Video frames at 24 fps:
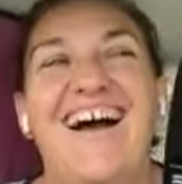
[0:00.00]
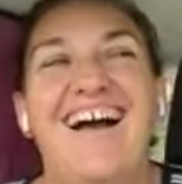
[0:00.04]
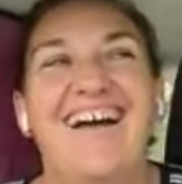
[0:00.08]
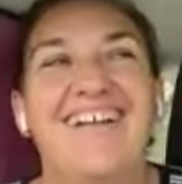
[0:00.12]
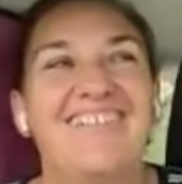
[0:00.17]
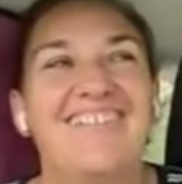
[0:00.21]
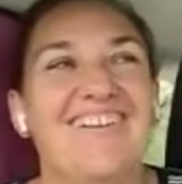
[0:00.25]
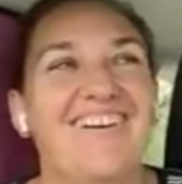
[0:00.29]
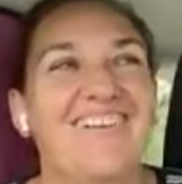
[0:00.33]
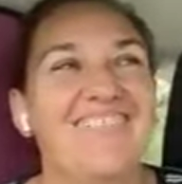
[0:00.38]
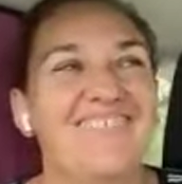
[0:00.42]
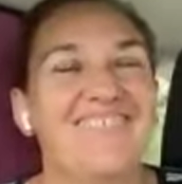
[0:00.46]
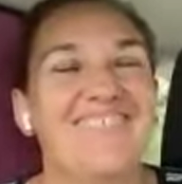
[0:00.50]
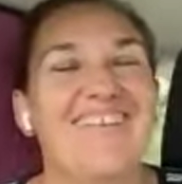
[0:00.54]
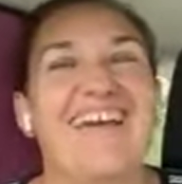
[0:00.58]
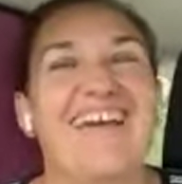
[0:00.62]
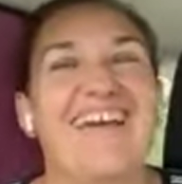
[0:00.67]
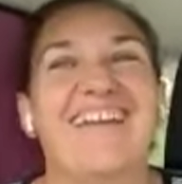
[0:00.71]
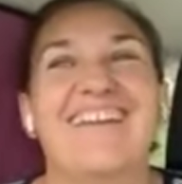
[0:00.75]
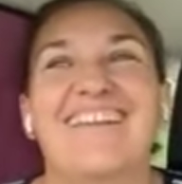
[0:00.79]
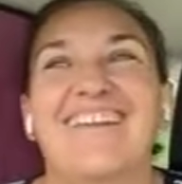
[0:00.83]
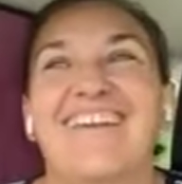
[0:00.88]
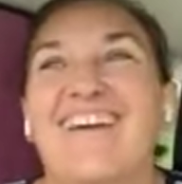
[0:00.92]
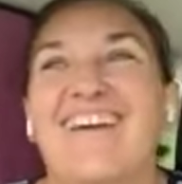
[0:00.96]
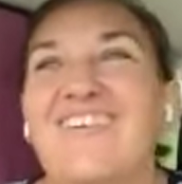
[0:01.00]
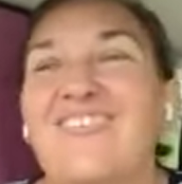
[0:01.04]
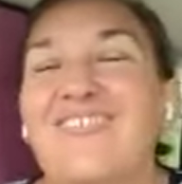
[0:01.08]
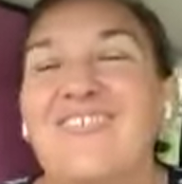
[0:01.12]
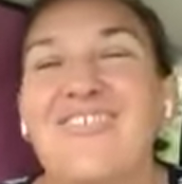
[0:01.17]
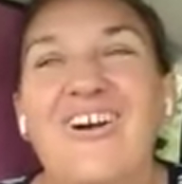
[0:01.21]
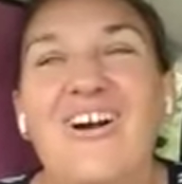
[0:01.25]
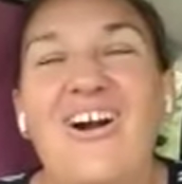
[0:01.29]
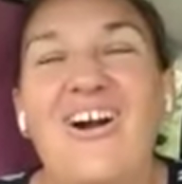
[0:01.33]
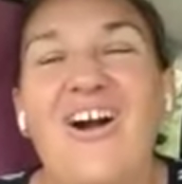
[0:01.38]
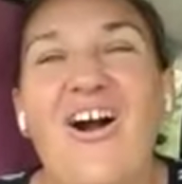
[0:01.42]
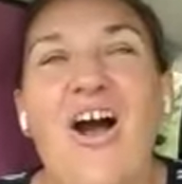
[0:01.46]
I love that.
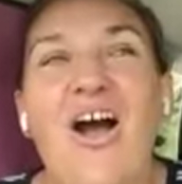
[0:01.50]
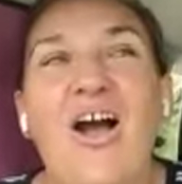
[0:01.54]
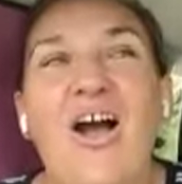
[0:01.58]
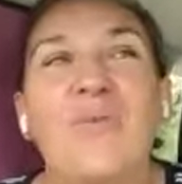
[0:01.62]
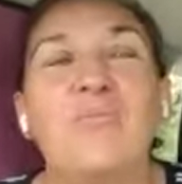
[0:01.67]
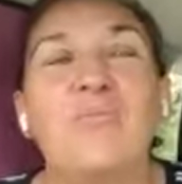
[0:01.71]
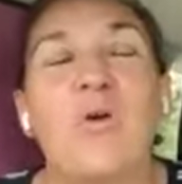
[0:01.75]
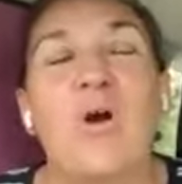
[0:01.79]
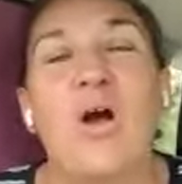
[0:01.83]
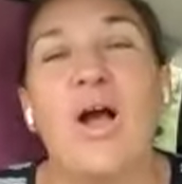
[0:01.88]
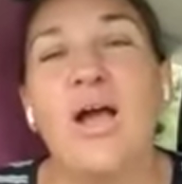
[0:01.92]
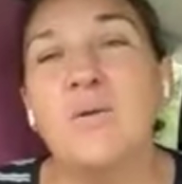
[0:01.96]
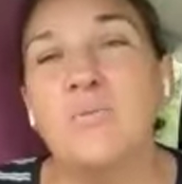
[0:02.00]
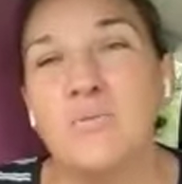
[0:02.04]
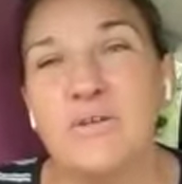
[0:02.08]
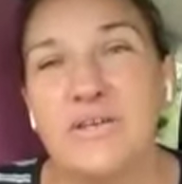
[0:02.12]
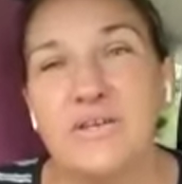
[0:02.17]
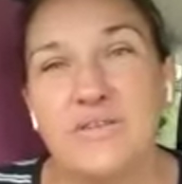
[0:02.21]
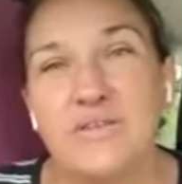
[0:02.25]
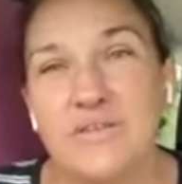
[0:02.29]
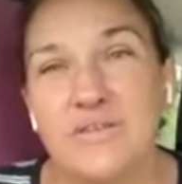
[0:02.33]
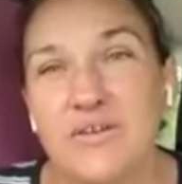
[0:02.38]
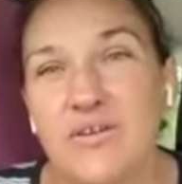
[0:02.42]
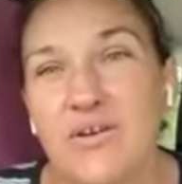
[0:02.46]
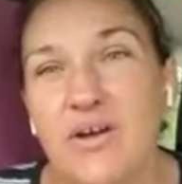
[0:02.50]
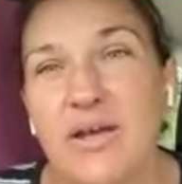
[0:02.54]
Well, I'm with you.